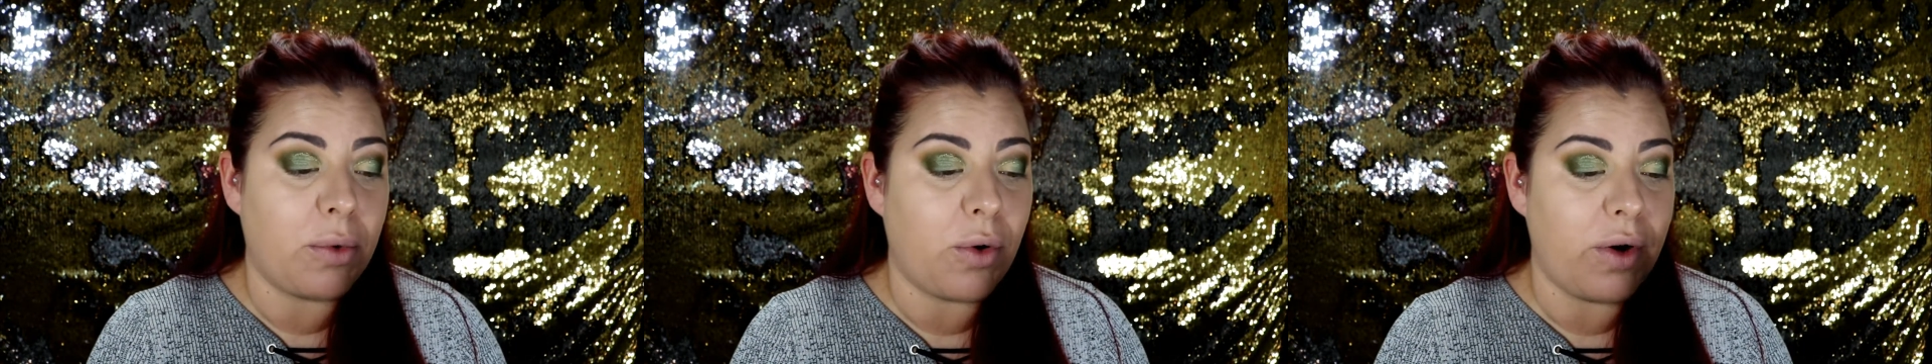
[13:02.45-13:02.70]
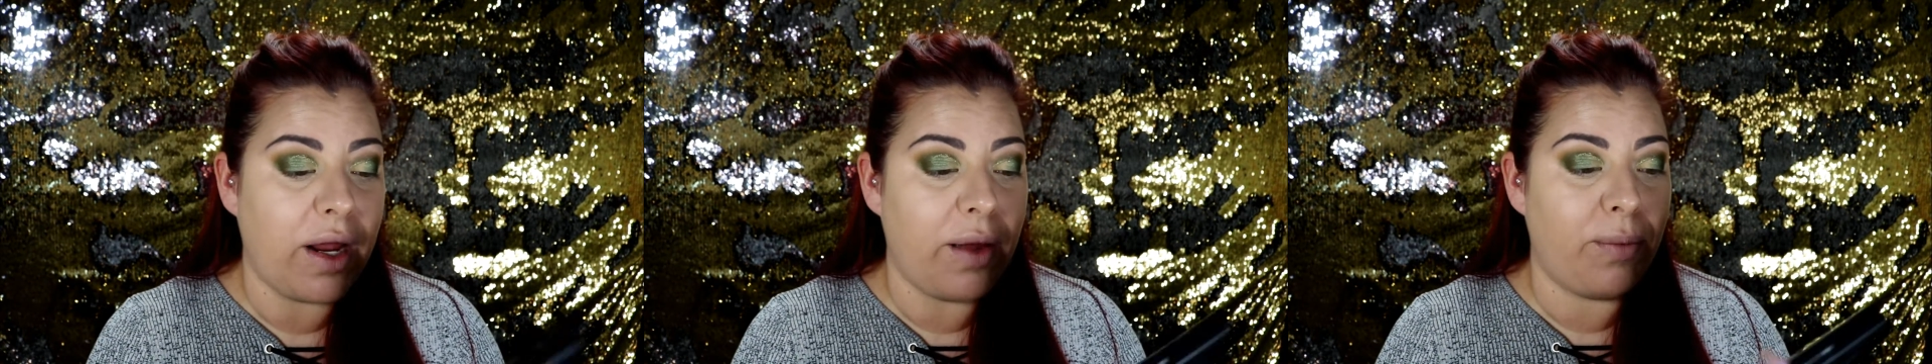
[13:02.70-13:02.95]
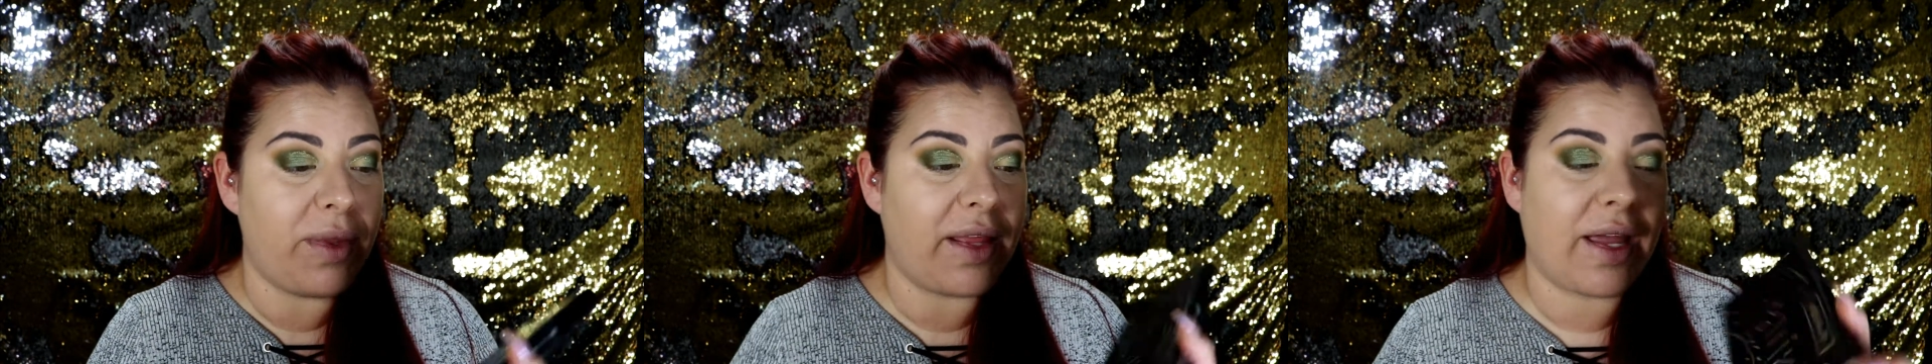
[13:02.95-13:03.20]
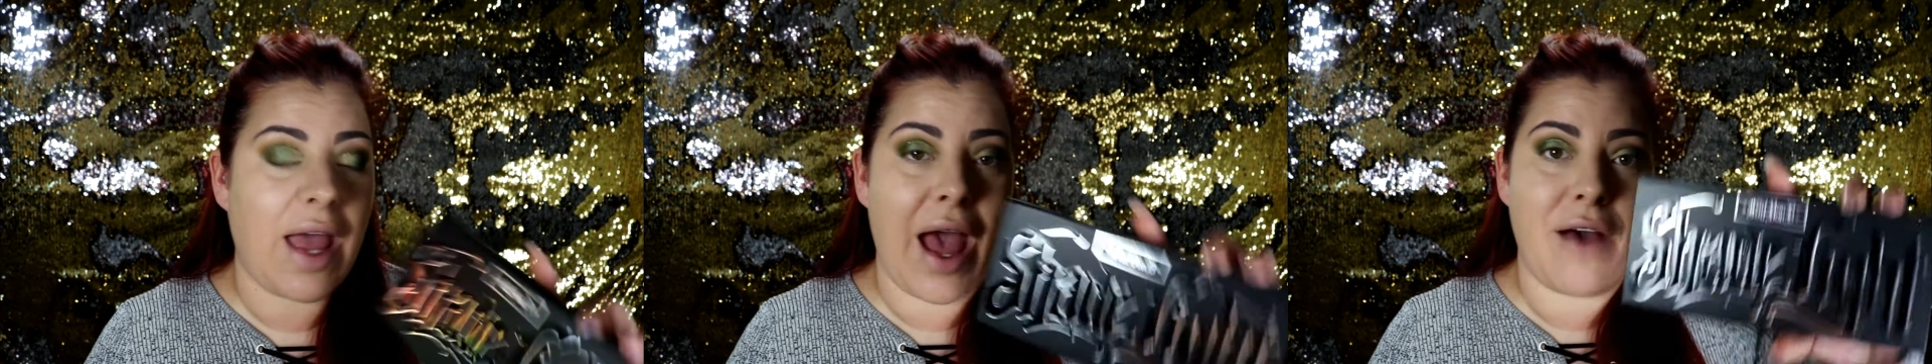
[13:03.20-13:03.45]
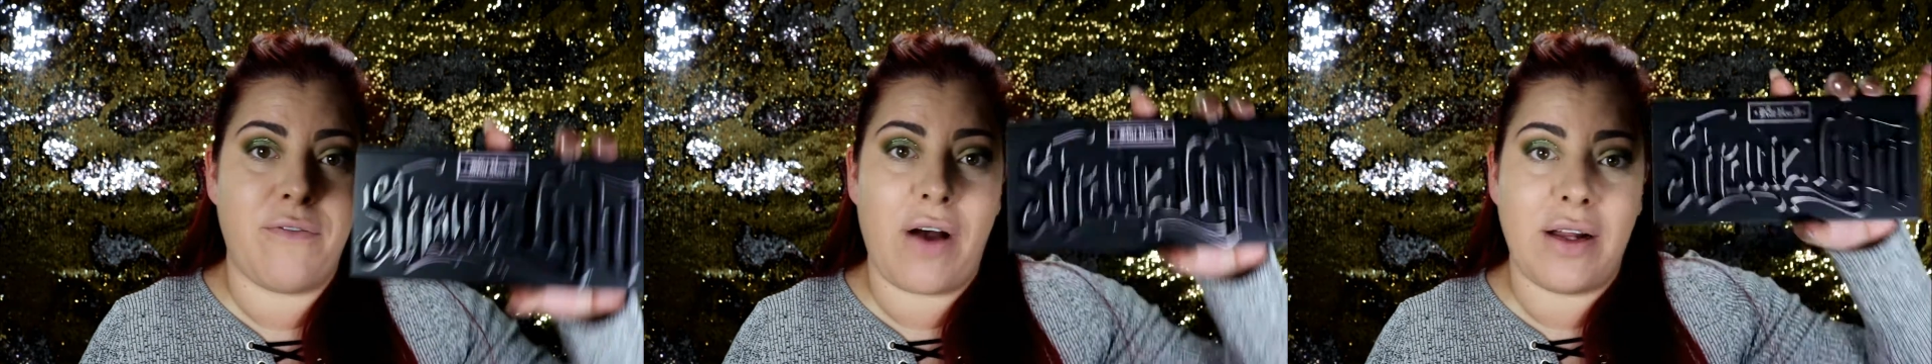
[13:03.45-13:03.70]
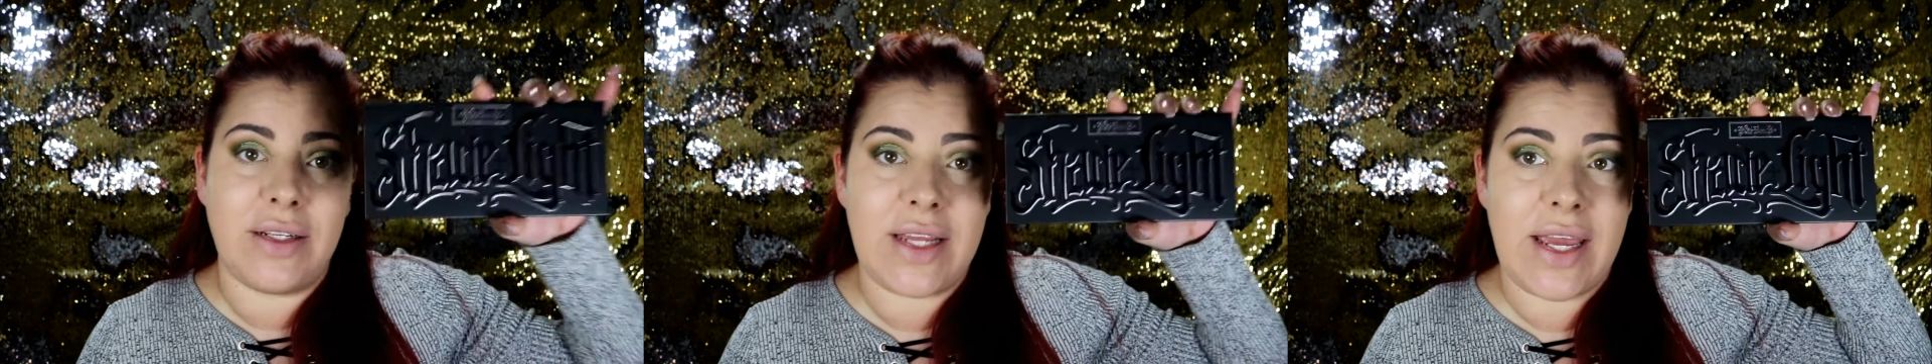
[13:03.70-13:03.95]
going in with the Kat
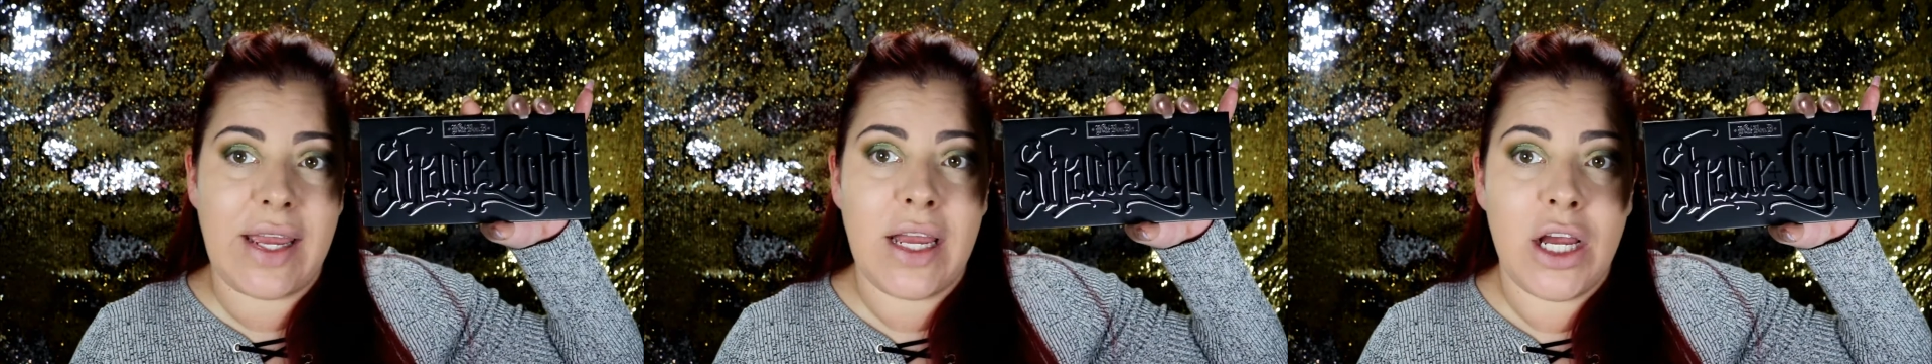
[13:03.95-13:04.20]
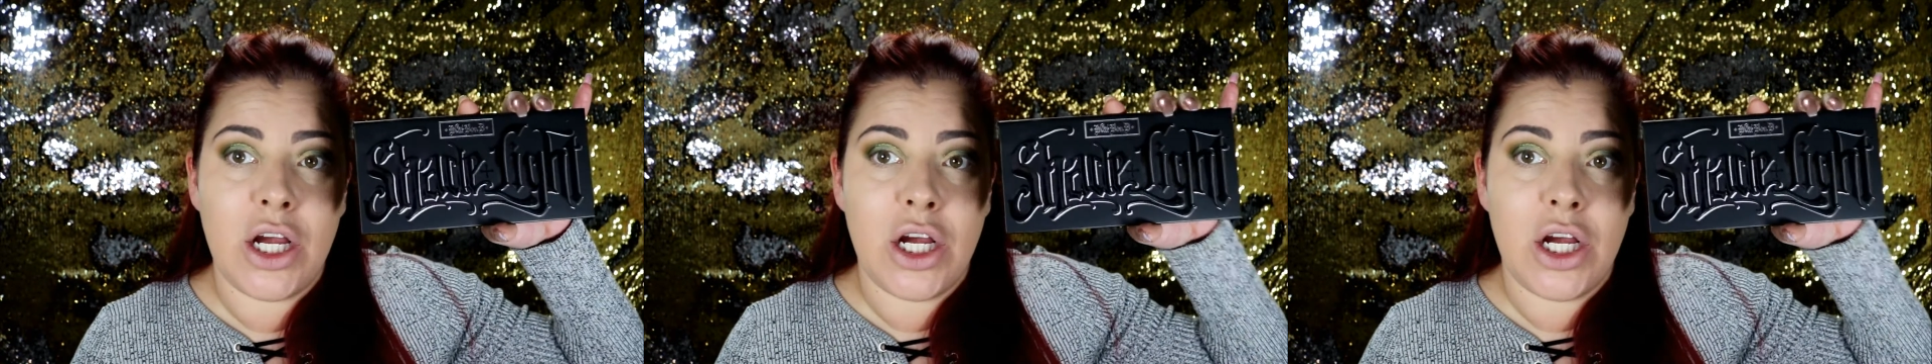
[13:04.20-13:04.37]
Von D